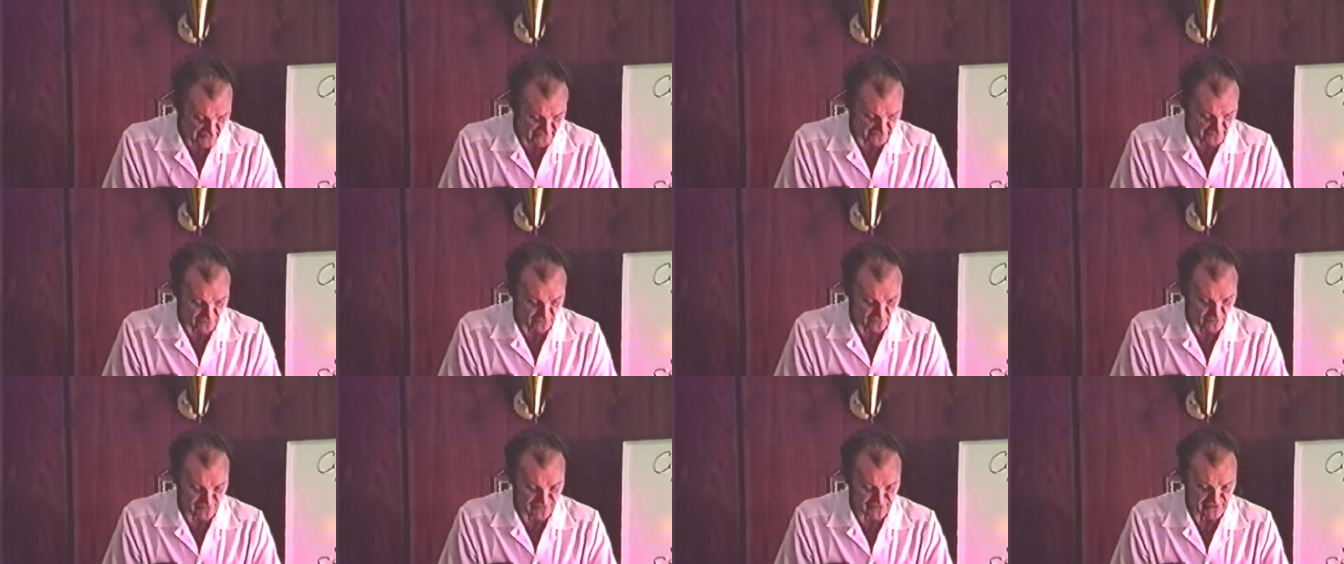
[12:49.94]
of
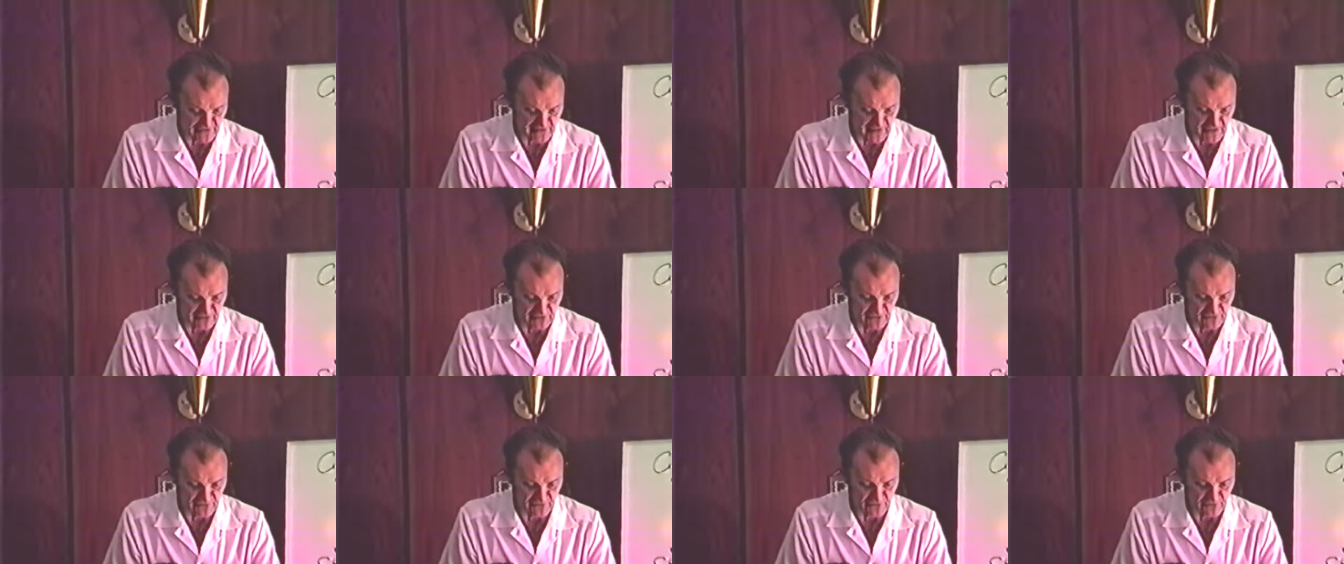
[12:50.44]
course, he
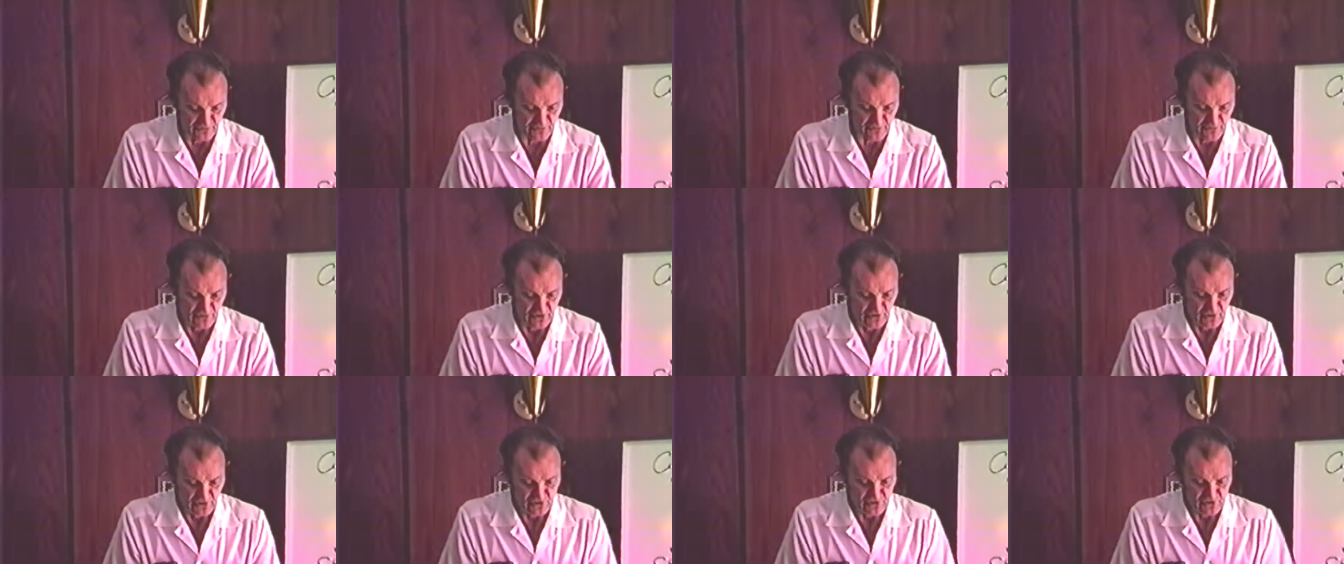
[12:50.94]
had to
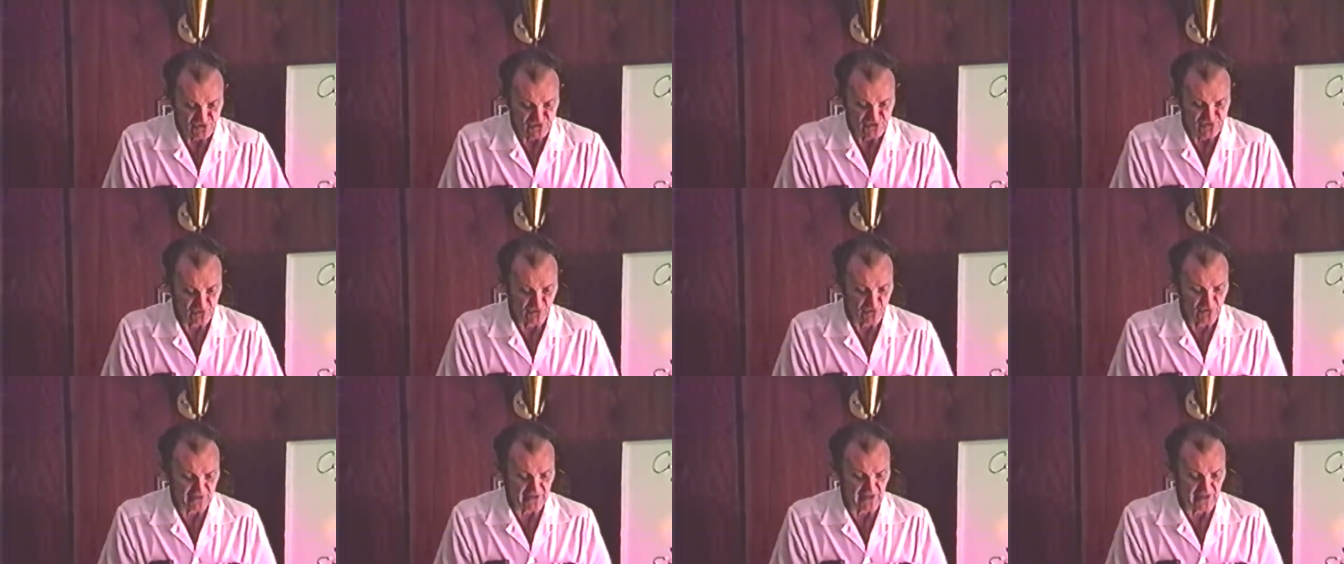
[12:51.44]

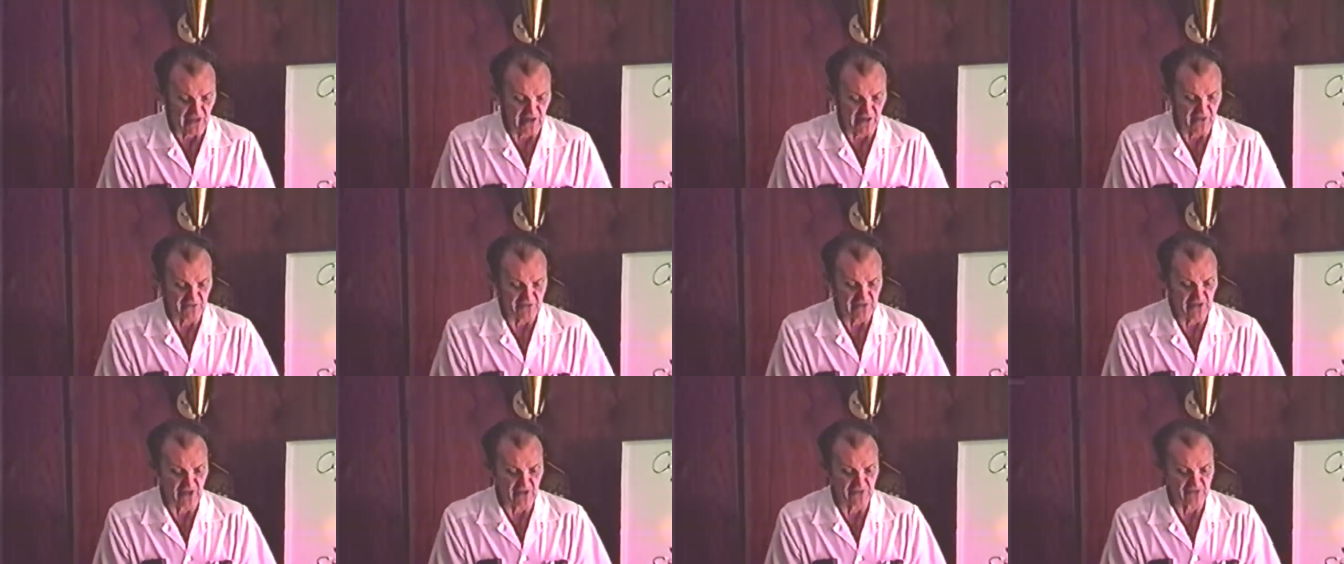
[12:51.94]
sort
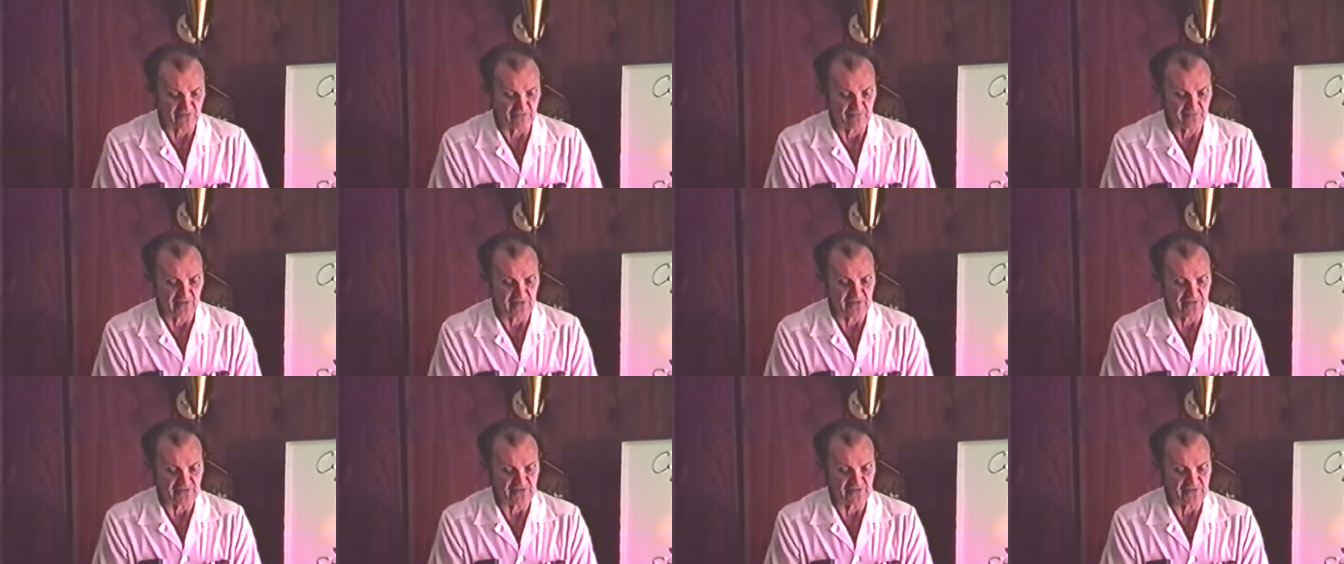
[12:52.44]
out how to
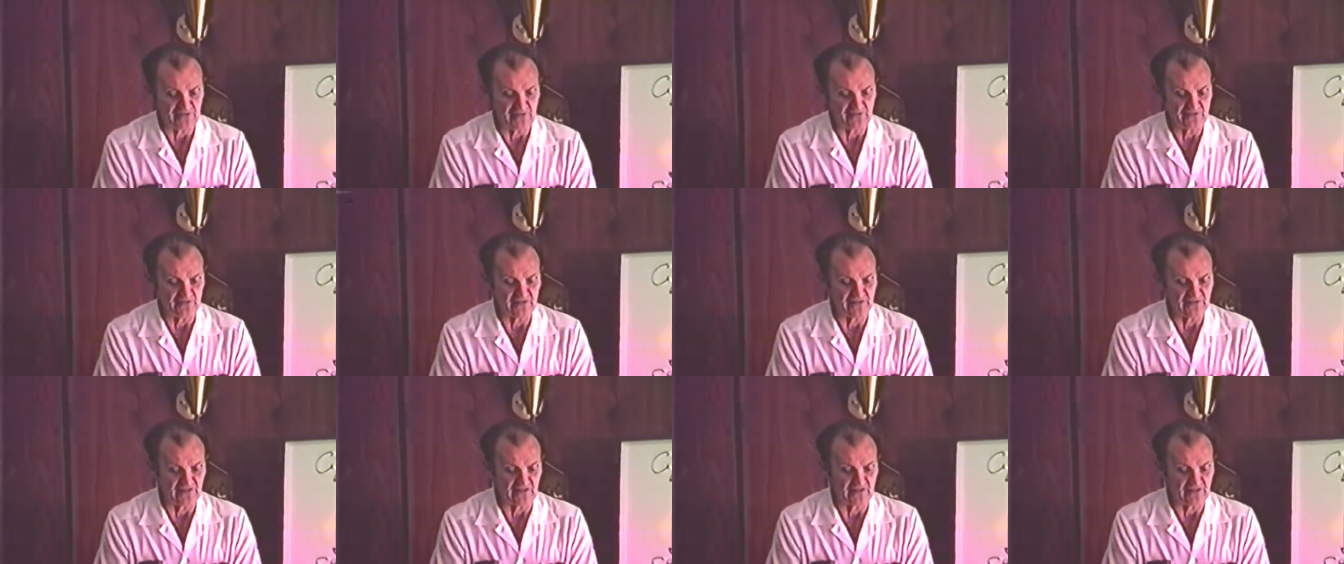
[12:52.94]
maintain
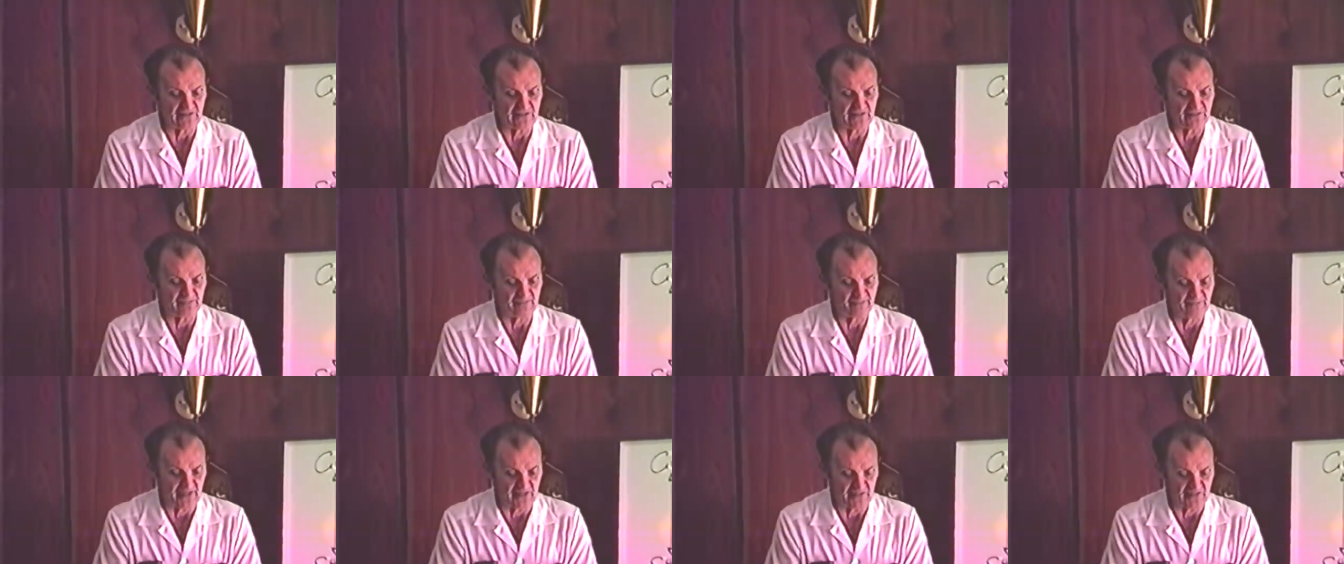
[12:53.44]
the delicate
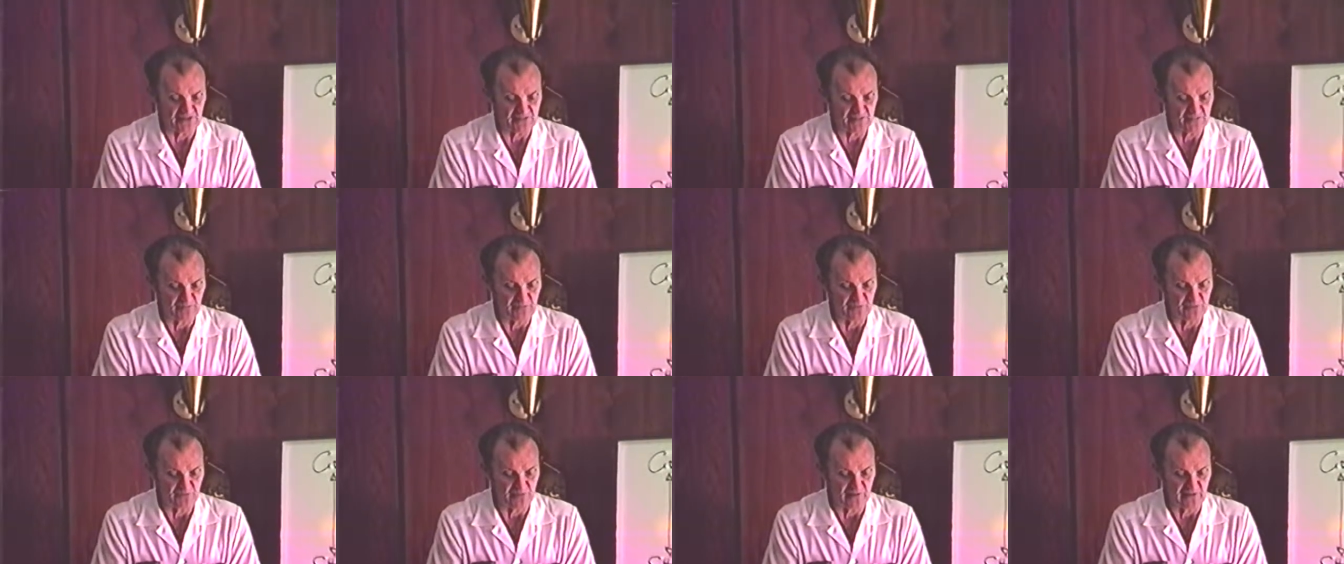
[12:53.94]
balance
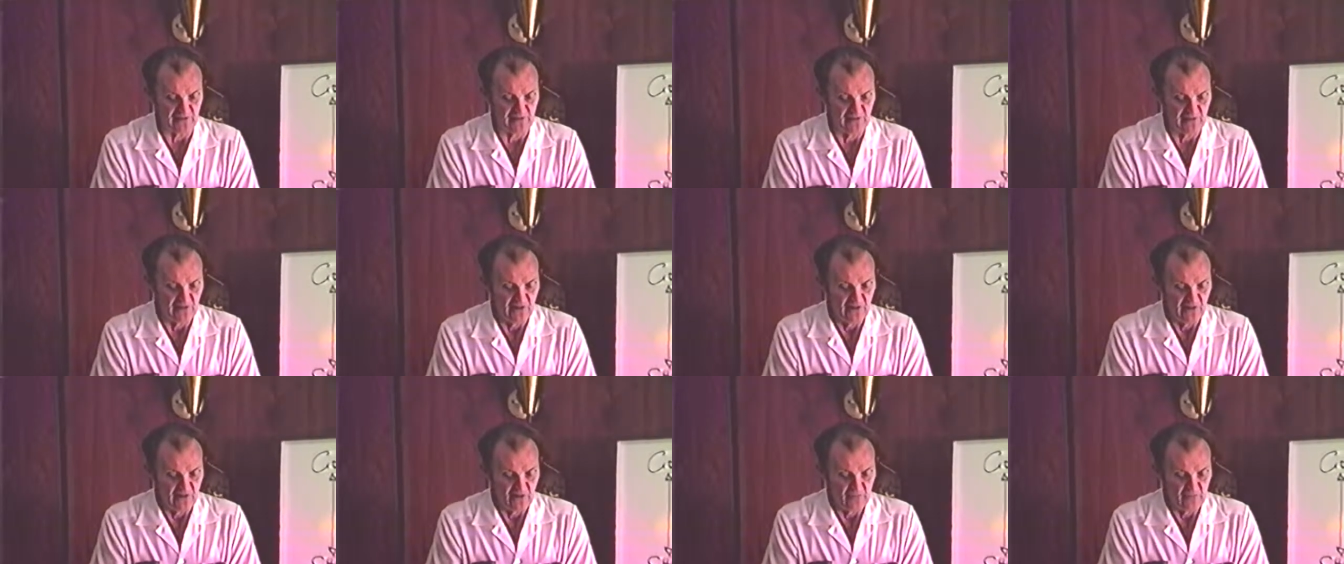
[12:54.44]
between